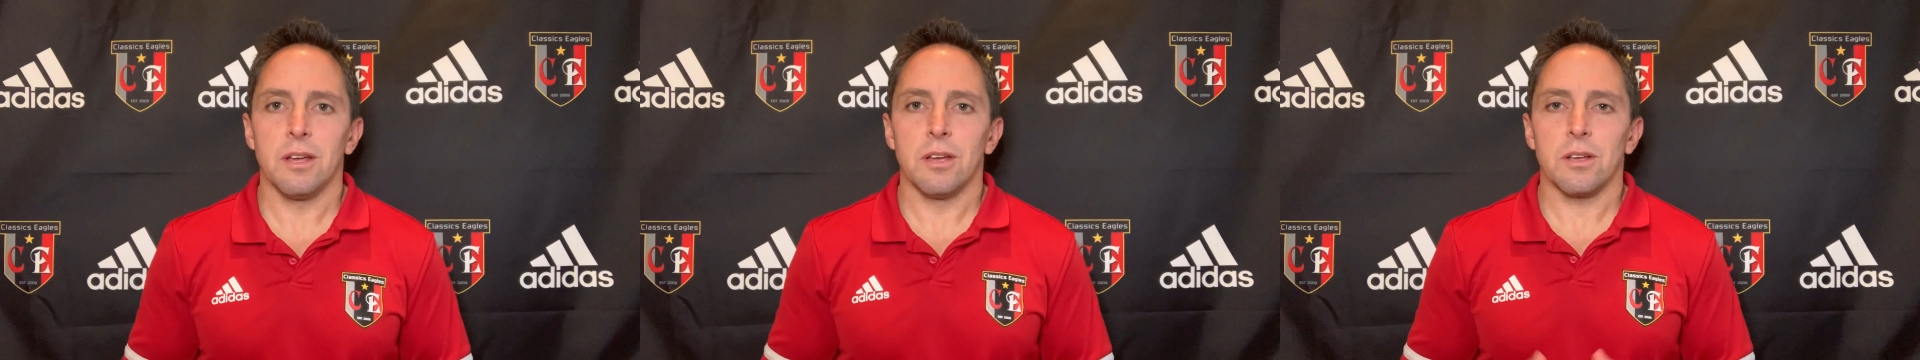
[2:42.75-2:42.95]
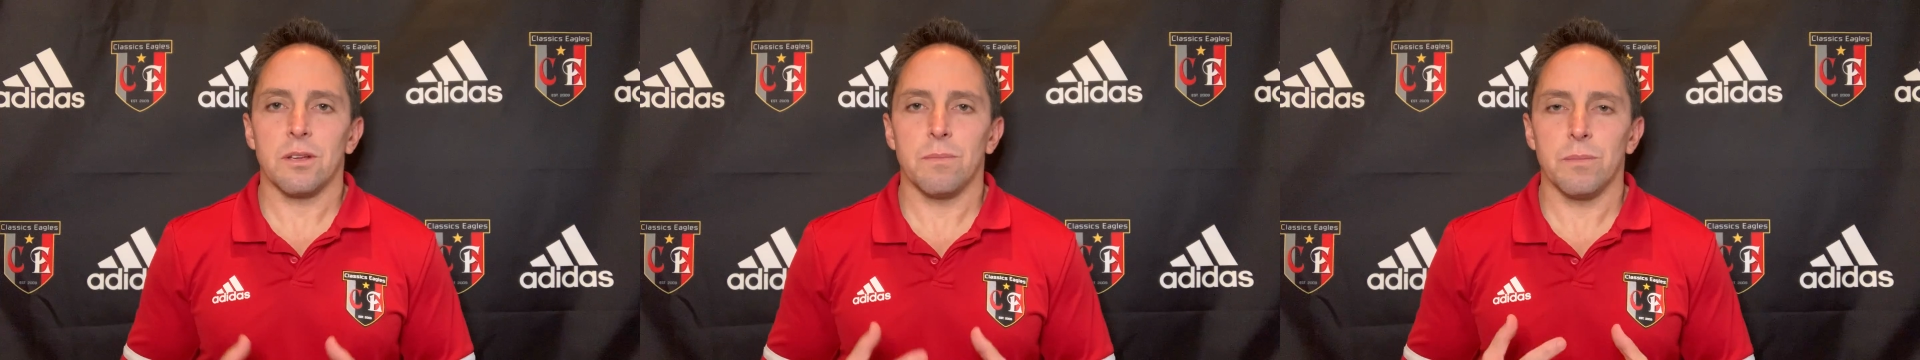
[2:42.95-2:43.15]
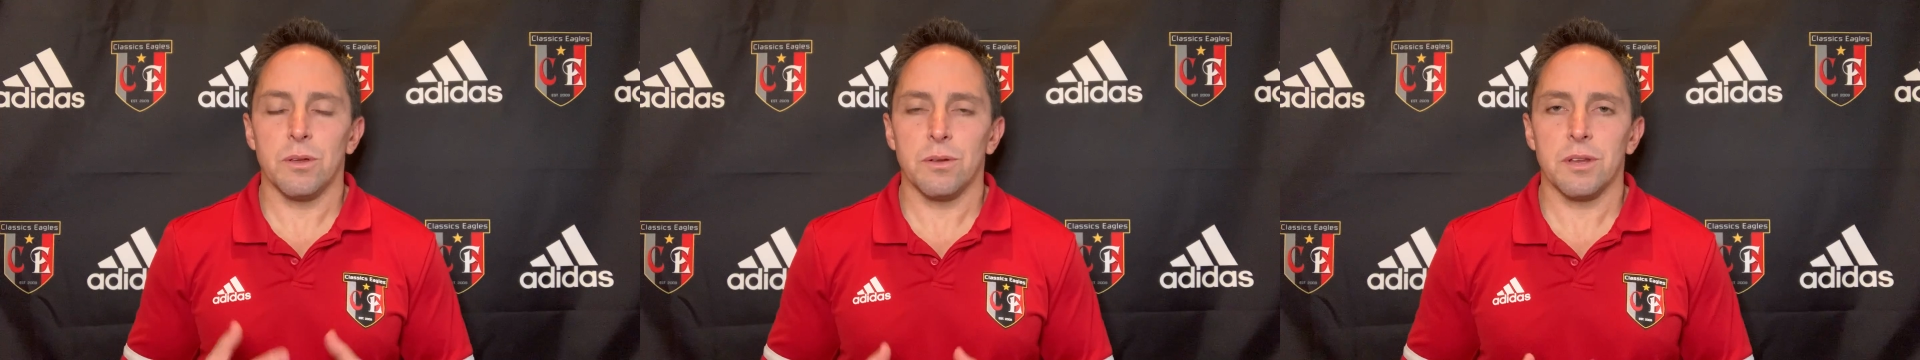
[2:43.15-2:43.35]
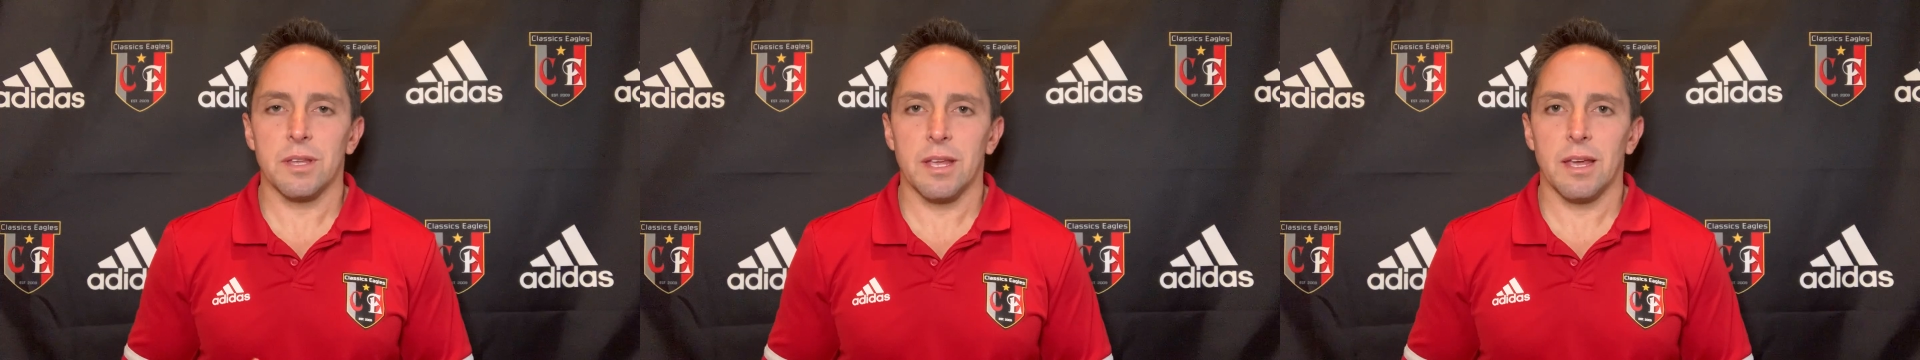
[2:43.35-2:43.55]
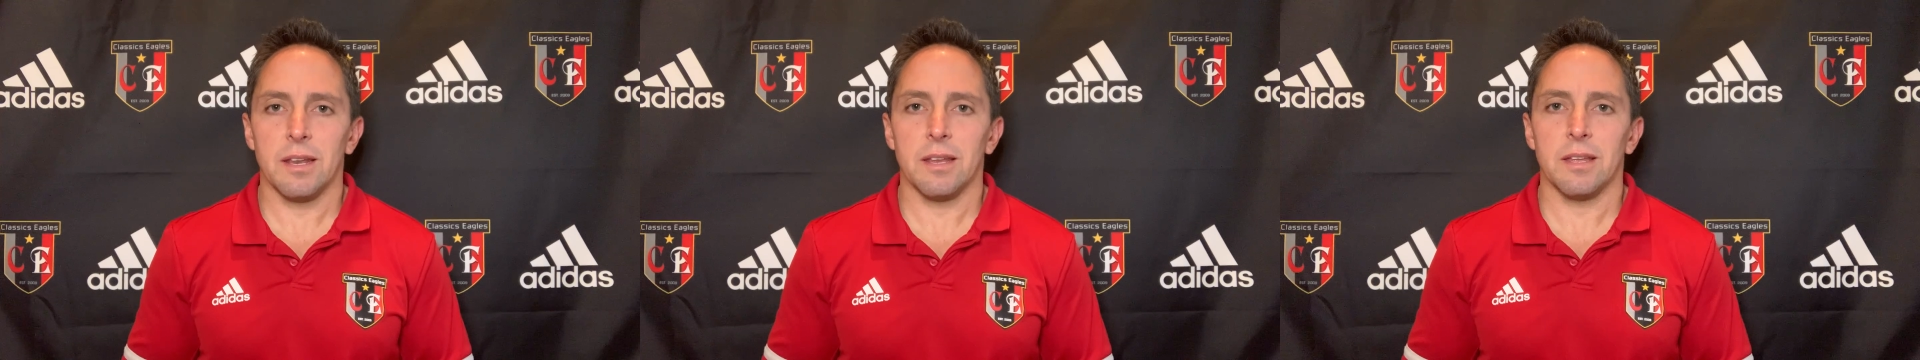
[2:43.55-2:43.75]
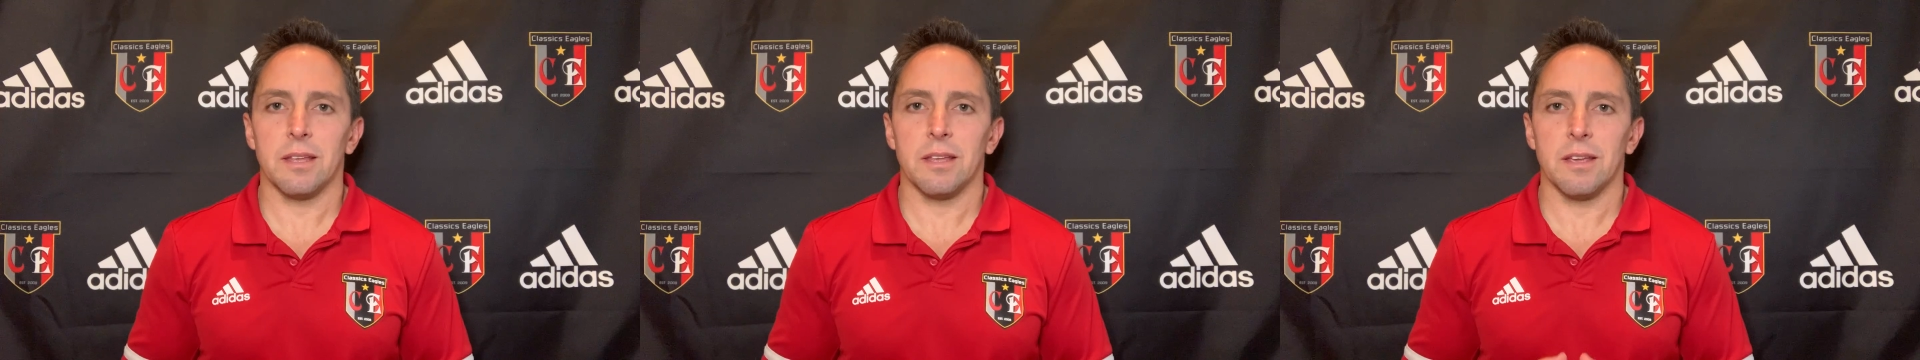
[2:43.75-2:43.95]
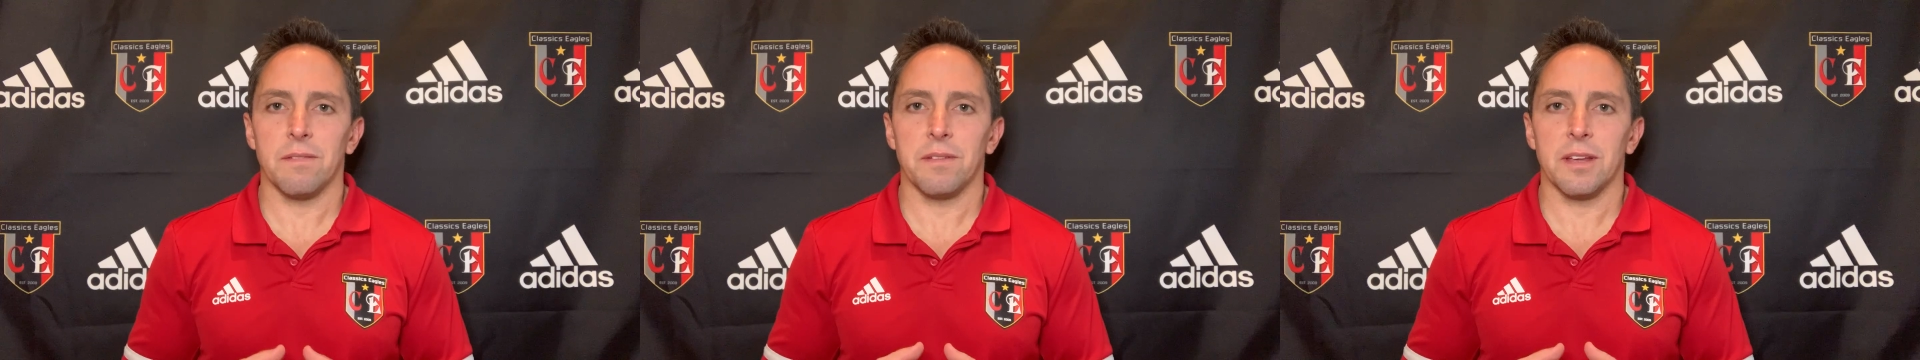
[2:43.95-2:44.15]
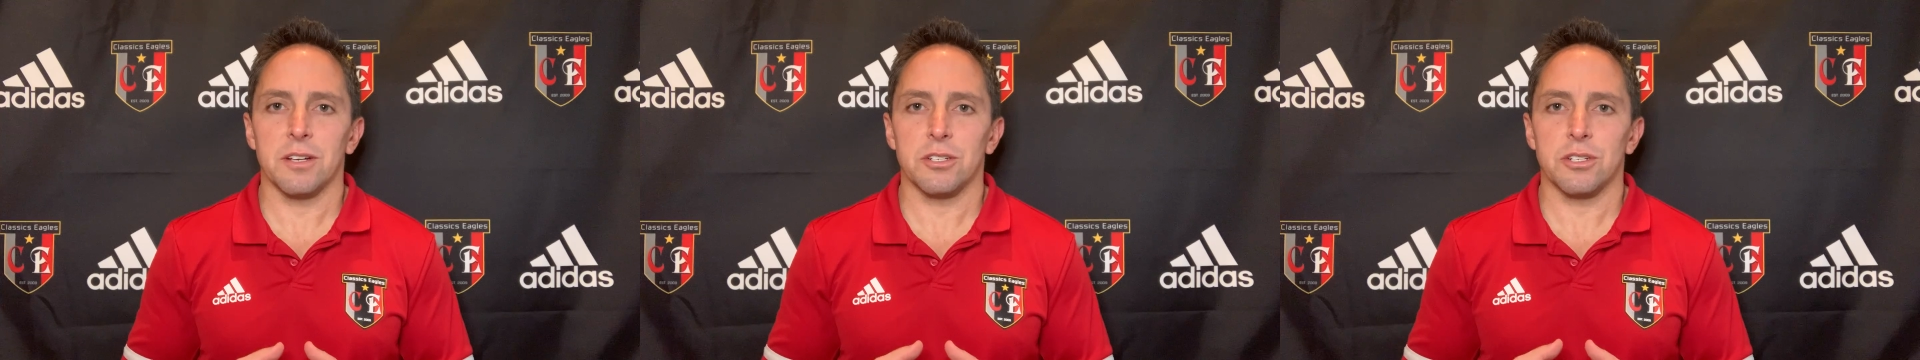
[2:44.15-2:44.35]
communicating,
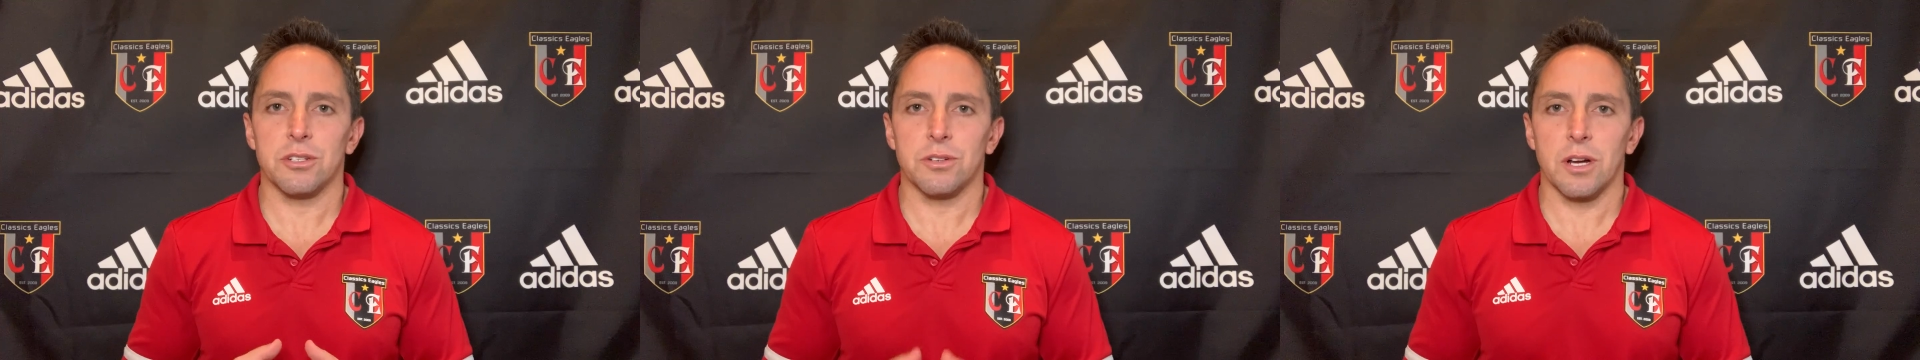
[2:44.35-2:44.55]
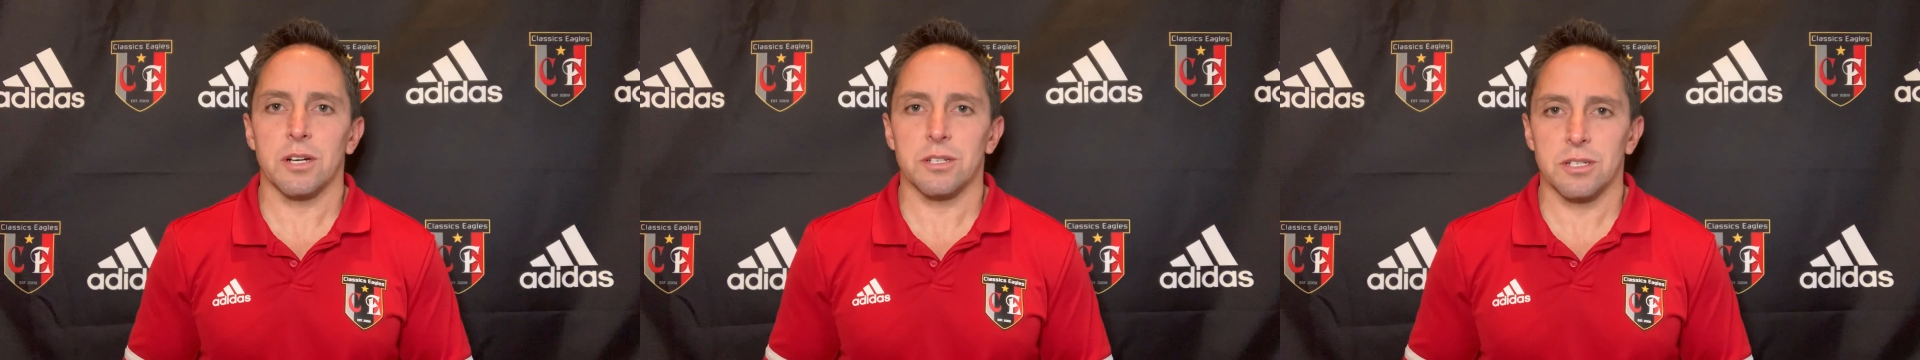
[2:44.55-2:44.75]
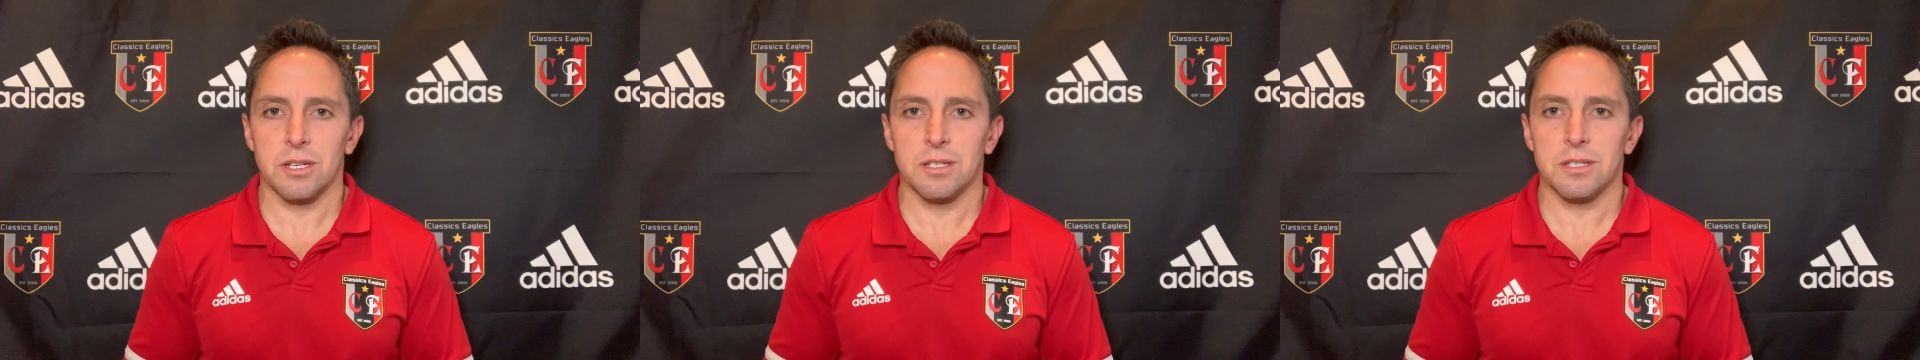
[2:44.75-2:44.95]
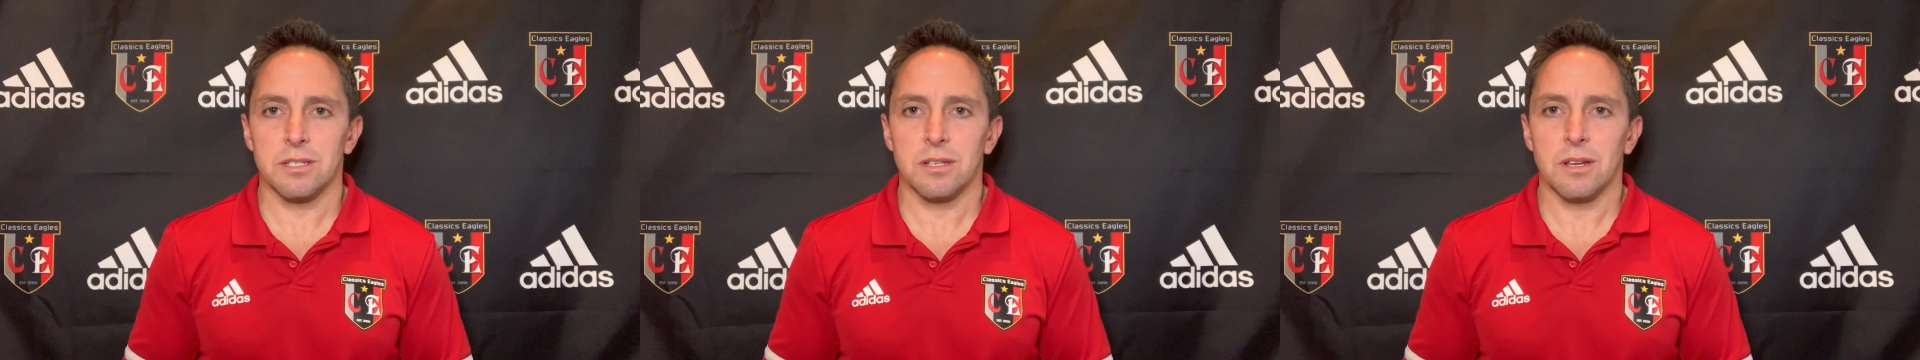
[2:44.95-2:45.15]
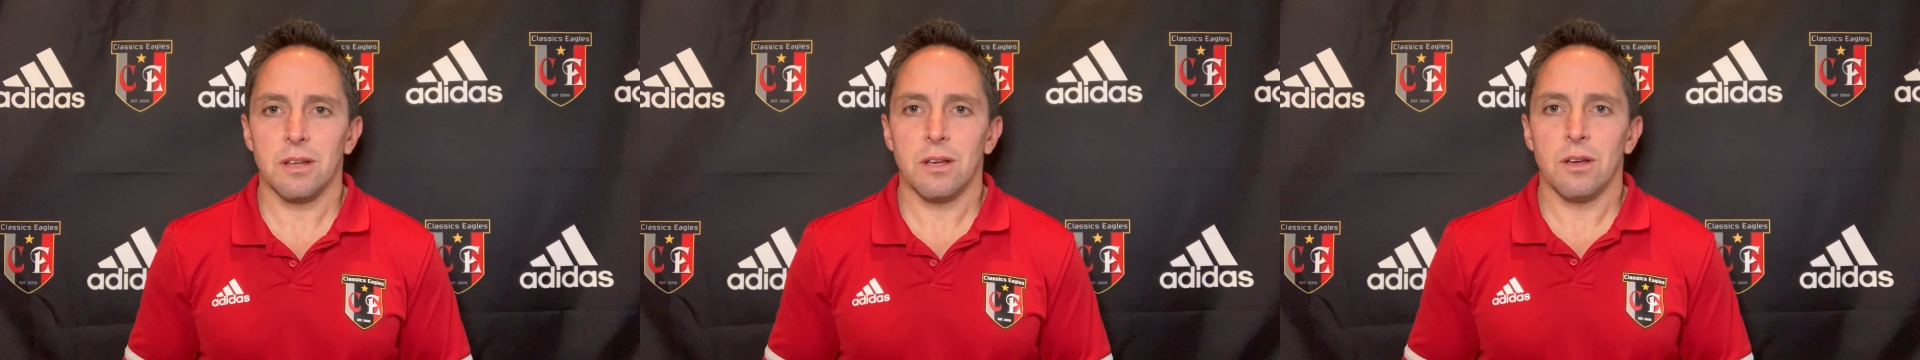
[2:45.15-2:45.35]
giving instructions?